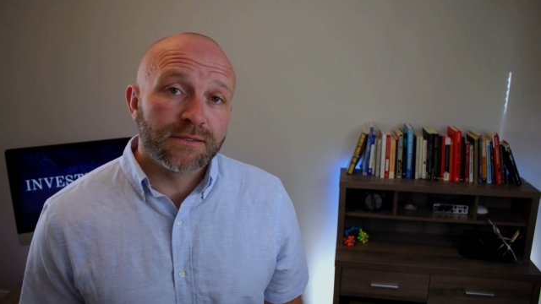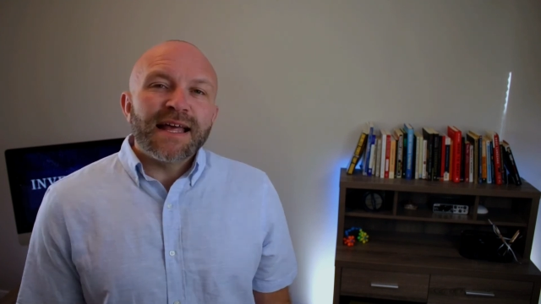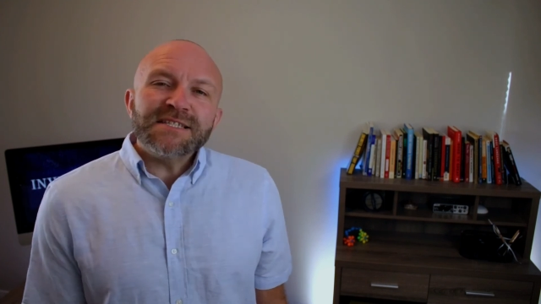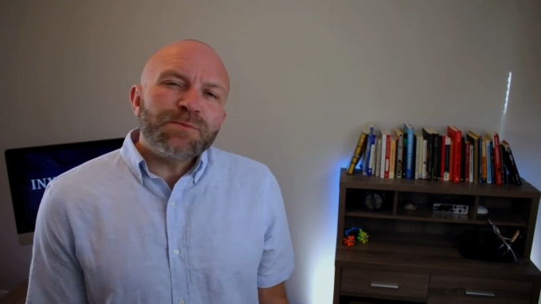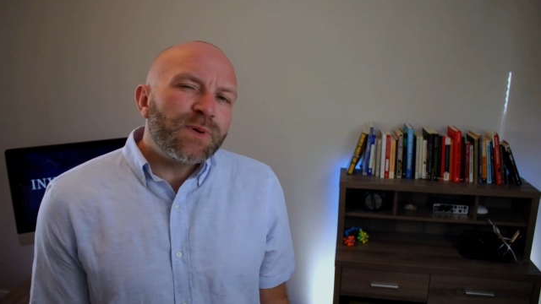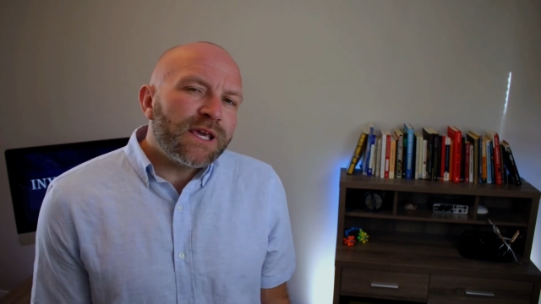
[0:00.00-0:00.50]

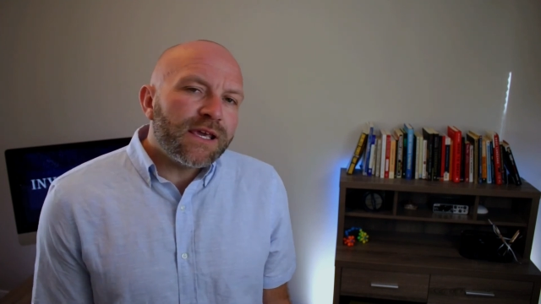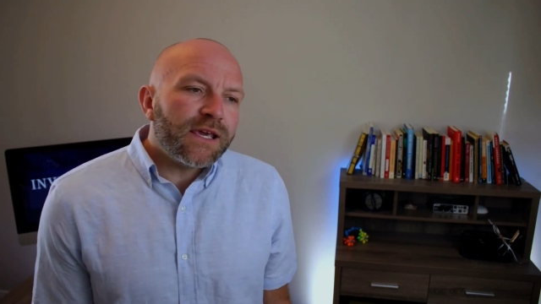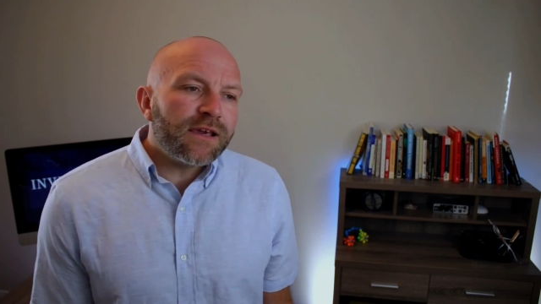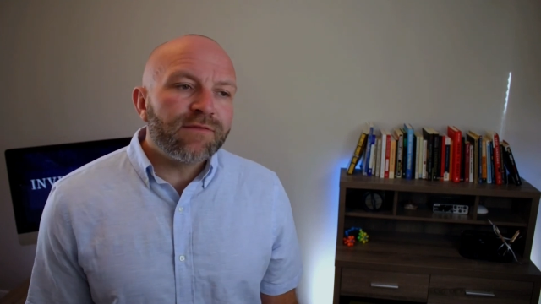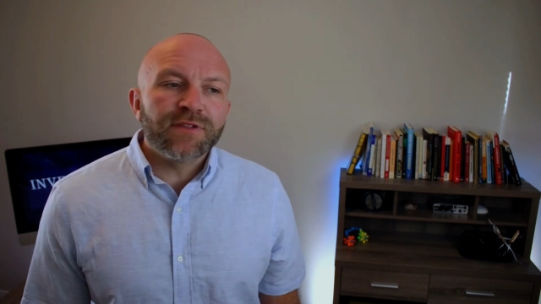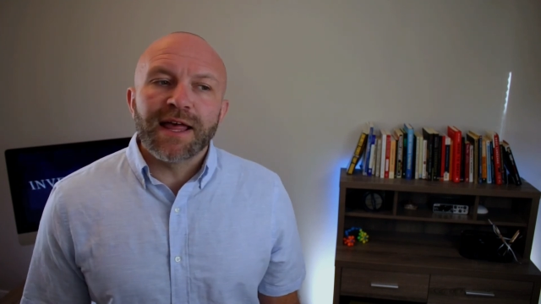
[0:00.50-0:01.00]
That's a
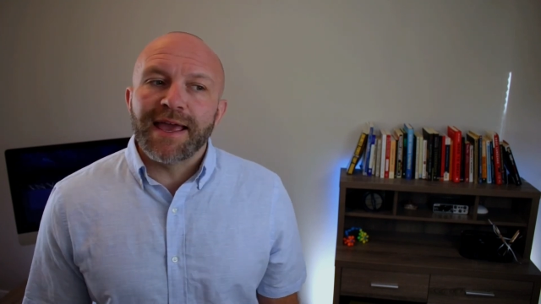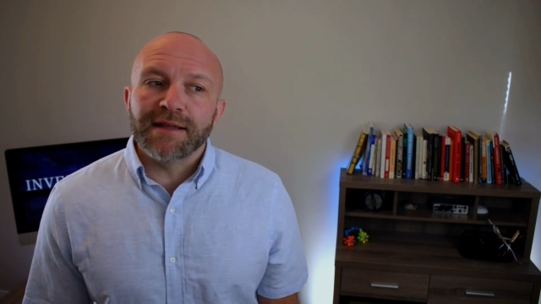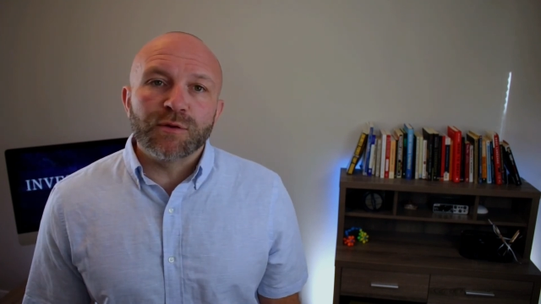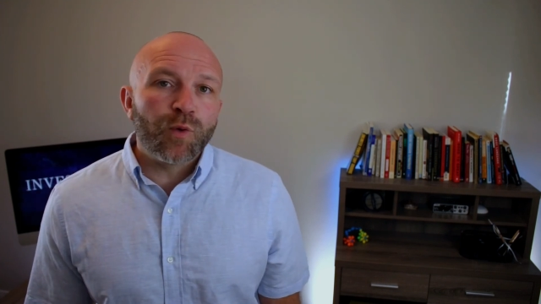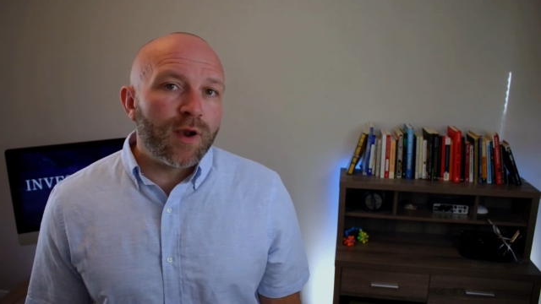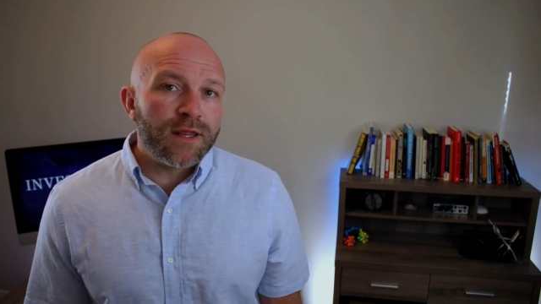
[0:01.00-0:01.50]
PE of
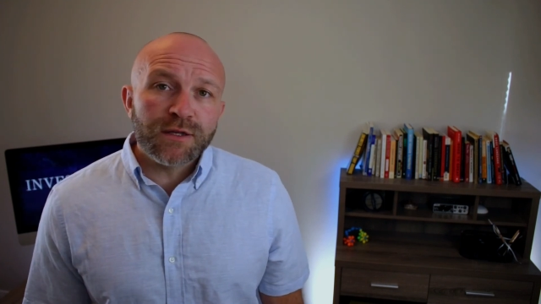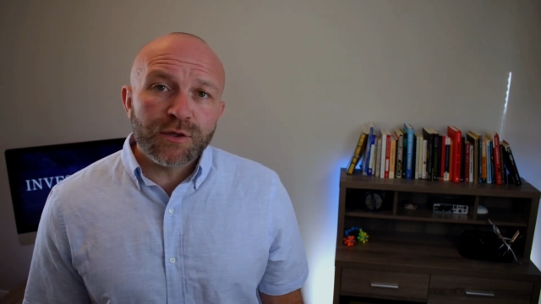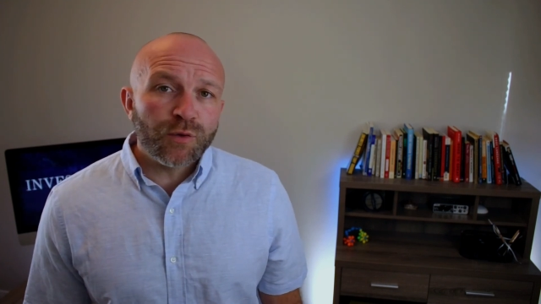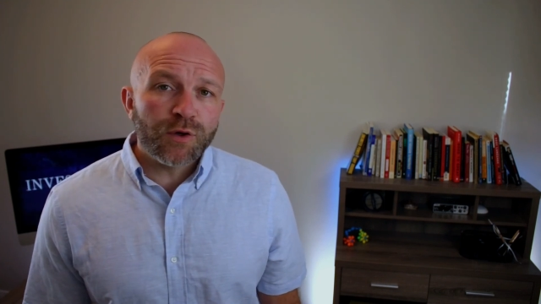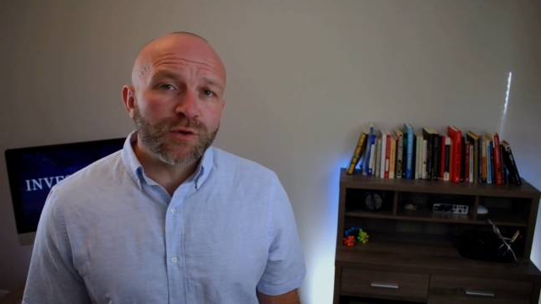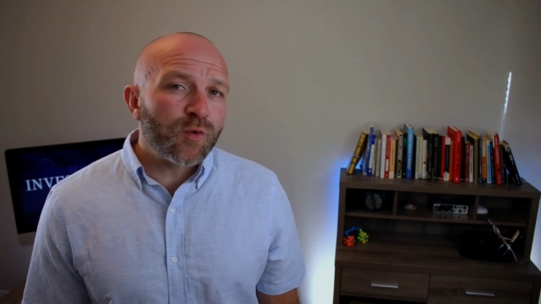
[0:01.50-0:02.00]
like
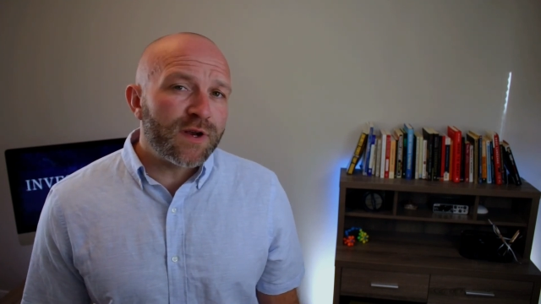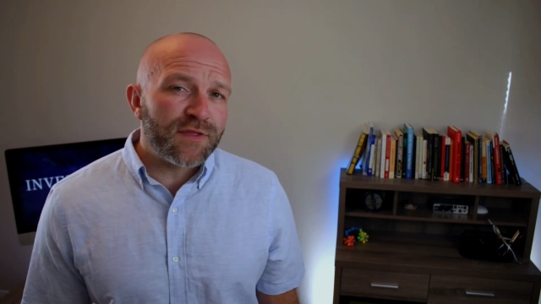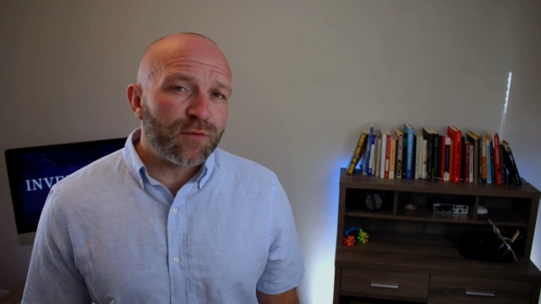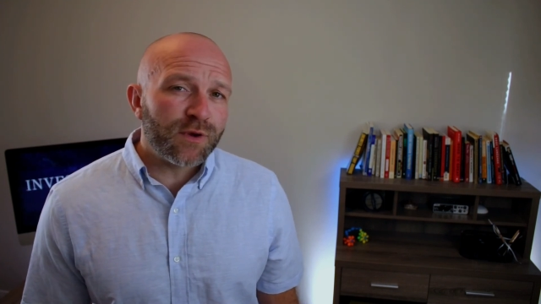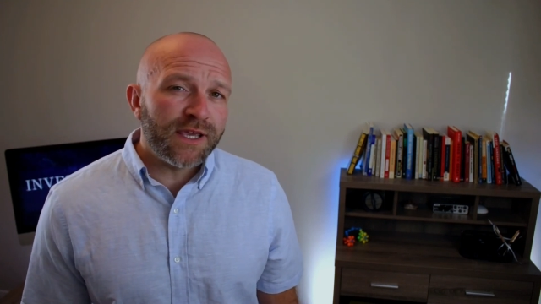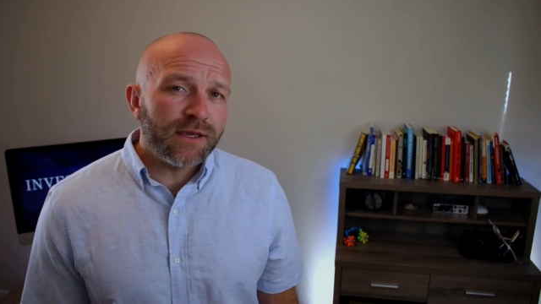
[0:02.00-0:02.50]
22 or
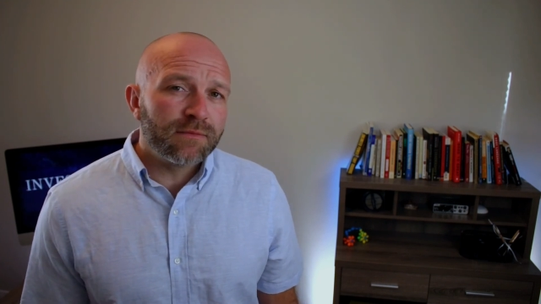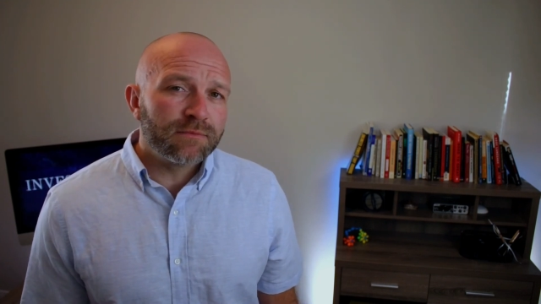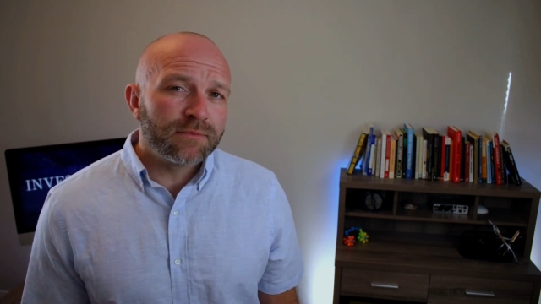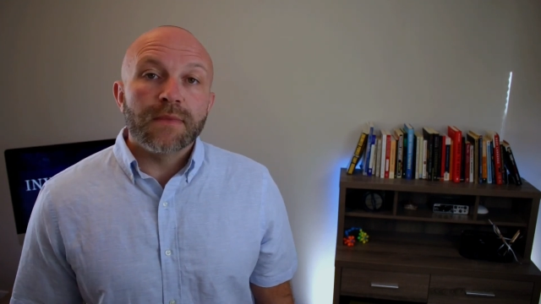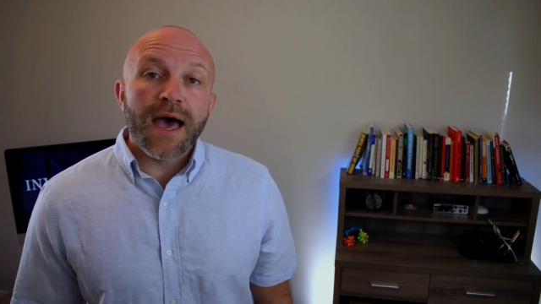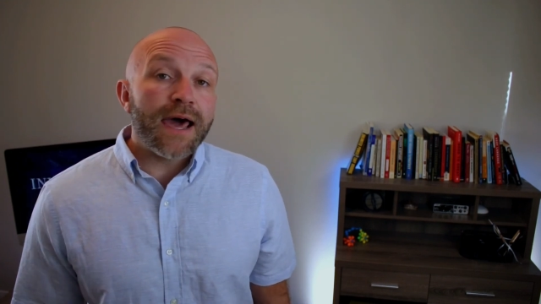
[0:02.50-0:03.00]
23.
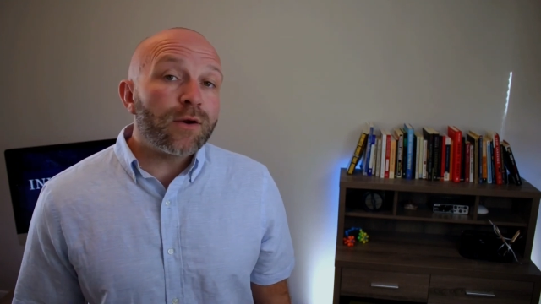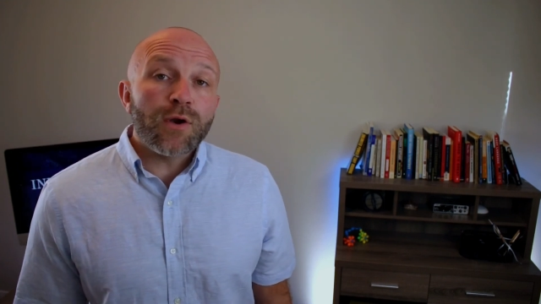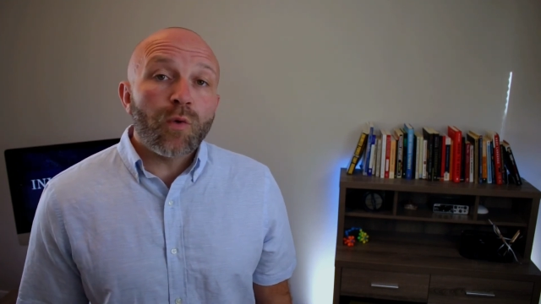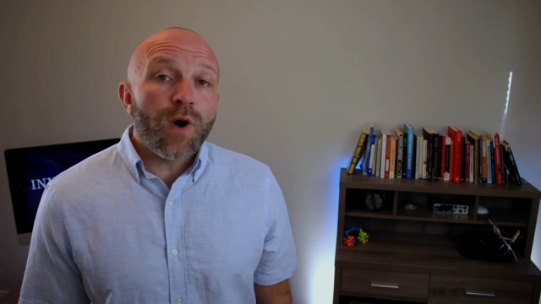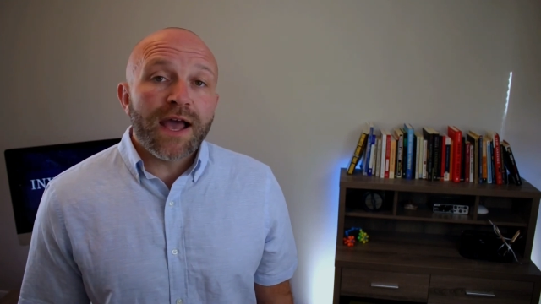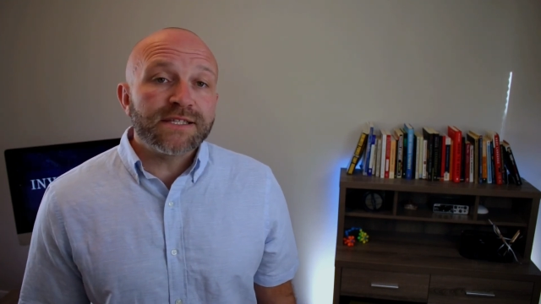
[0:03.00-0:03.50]
I don't
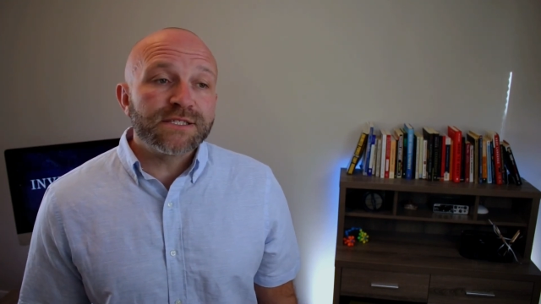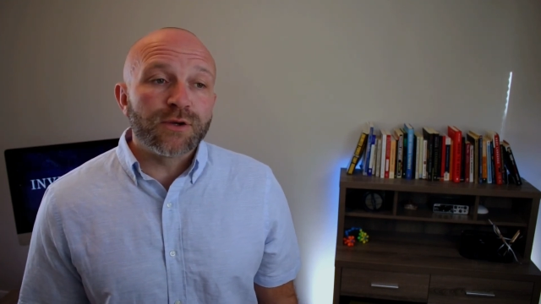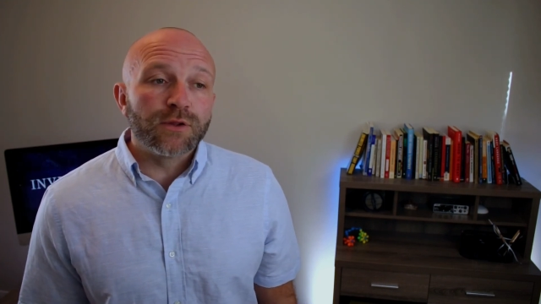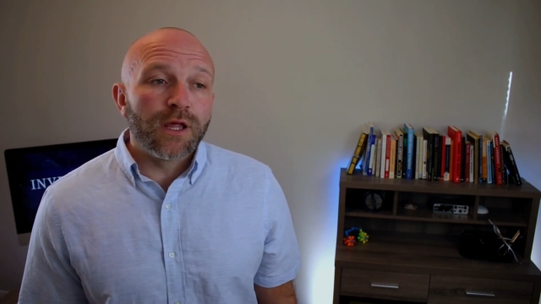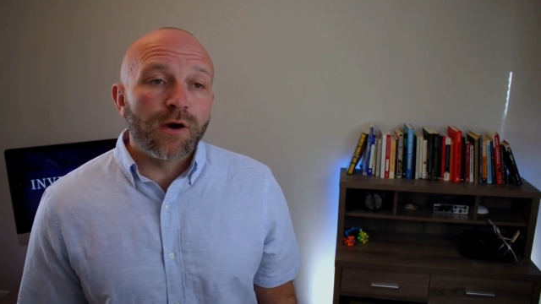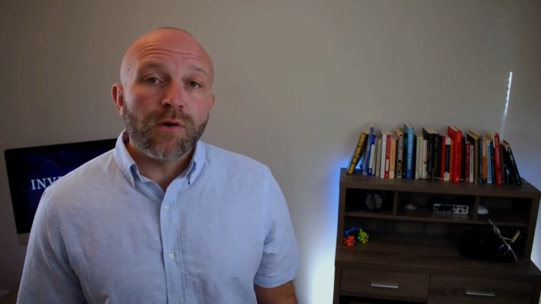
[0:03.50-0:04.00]
know why it's so
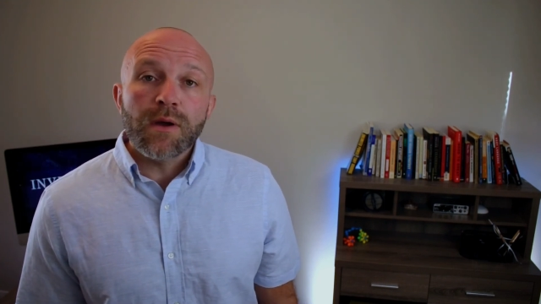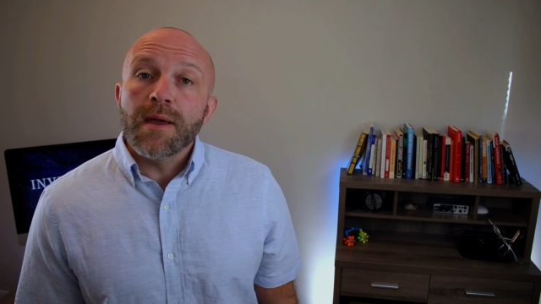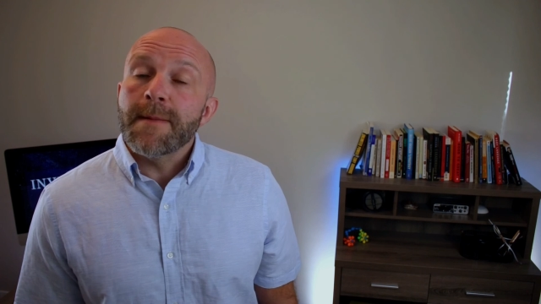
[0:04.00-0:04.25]
low.